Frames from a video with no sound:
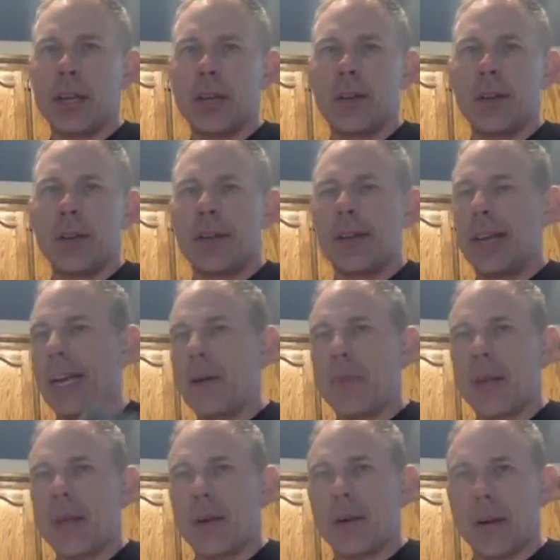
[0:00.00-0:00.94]

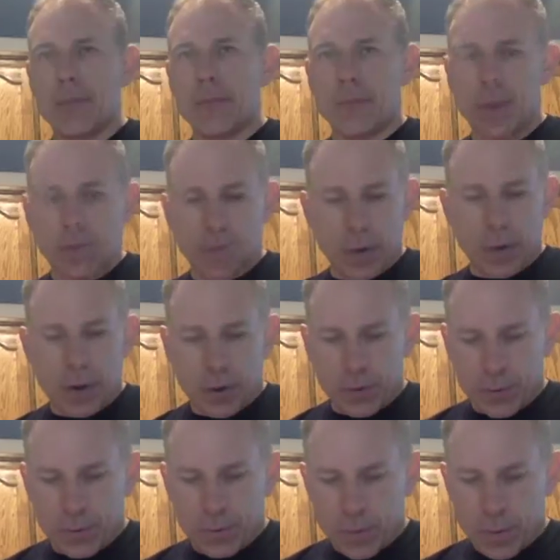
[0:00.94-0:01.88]
Anything grass-fed butter,
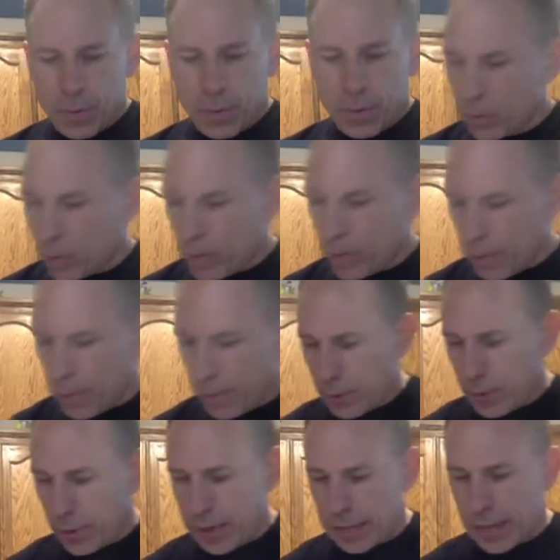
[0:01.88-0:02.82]
the majority of people
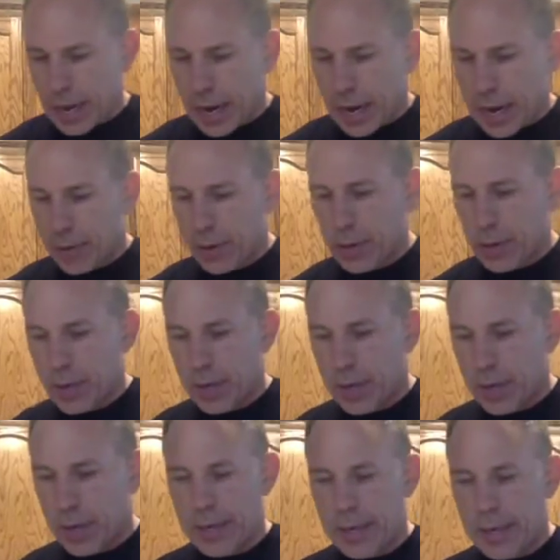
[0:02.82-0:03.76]
get the Irish one,
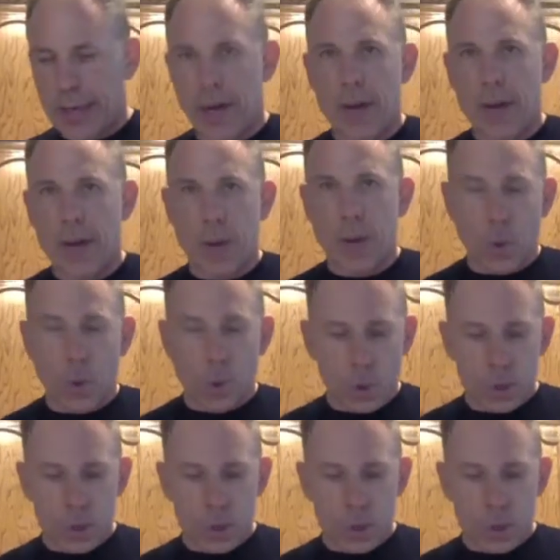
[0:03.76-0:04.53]
the Kerry Gold.